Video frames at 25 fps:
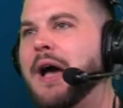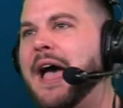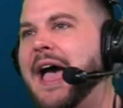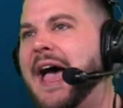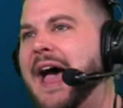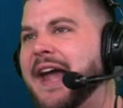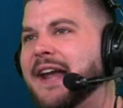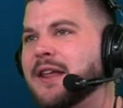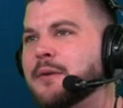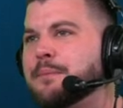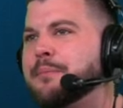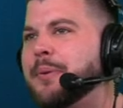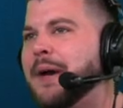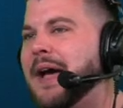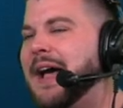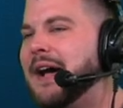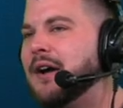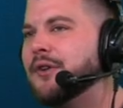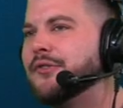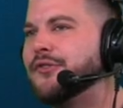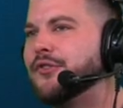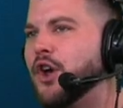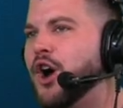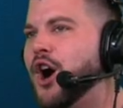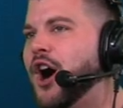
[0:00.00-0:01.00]
out of
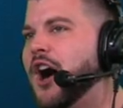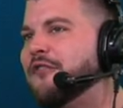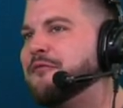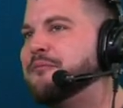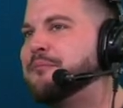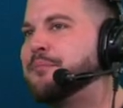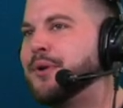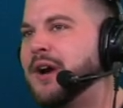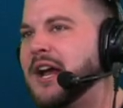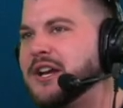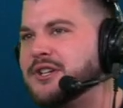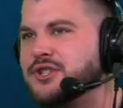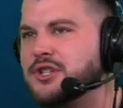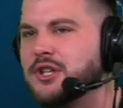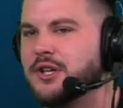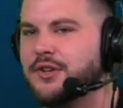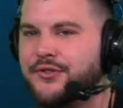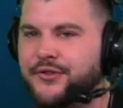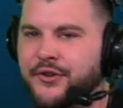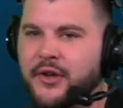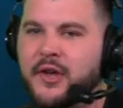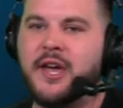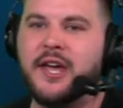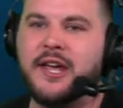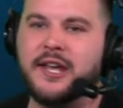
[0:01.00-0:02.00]
bounds off Precious.